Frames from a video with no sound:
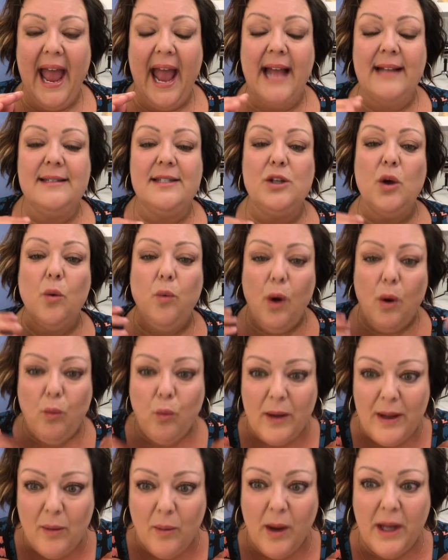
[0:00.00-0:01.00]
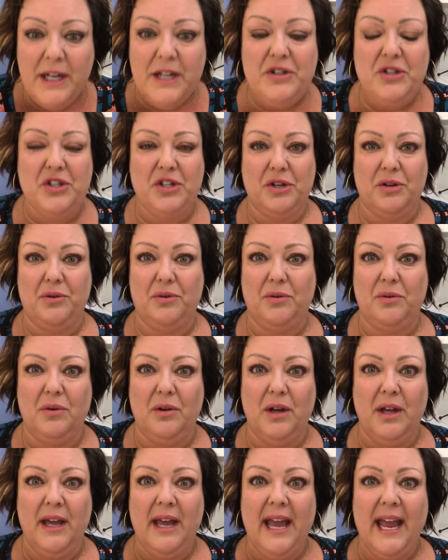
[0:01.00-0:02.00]
And so what we want to do
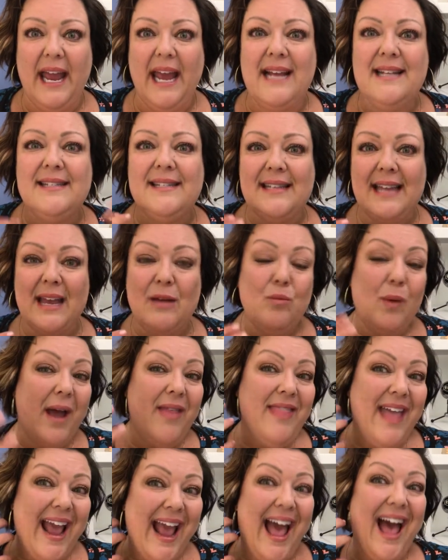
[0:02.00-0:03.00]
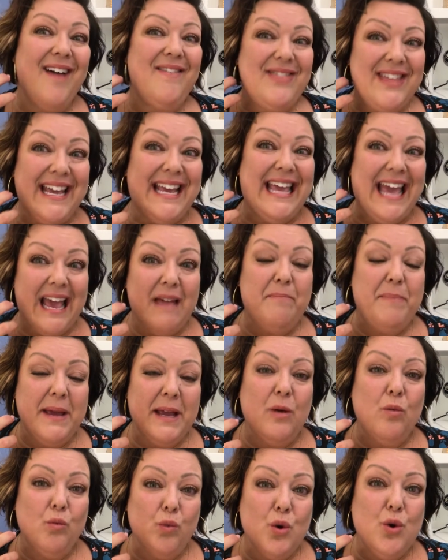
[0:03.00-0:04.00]
is, when they have the
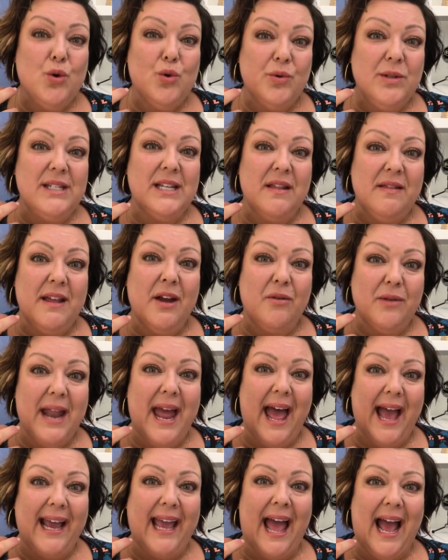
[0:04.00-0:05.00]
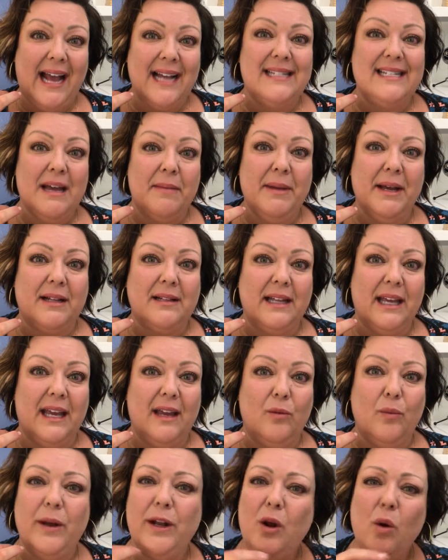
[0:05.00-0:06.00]
gaping wound in their neck
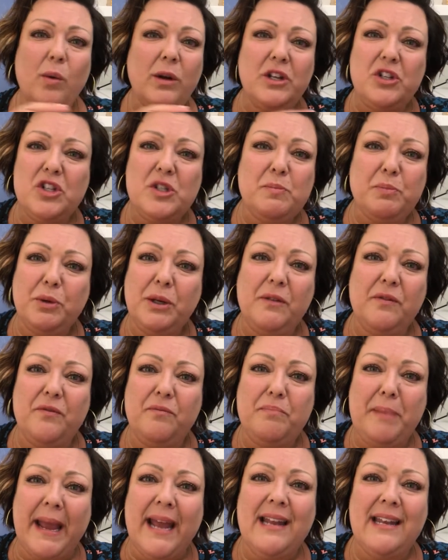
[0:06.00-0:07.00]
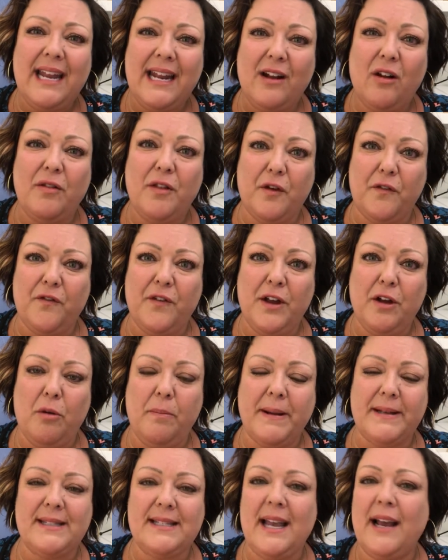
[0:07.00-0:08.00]
academically, we don't want to just put a Band-Aid on their finger
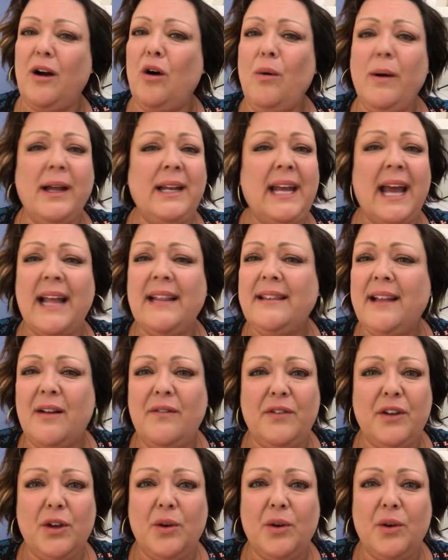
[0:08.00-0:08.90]
by saying, oh honey, I love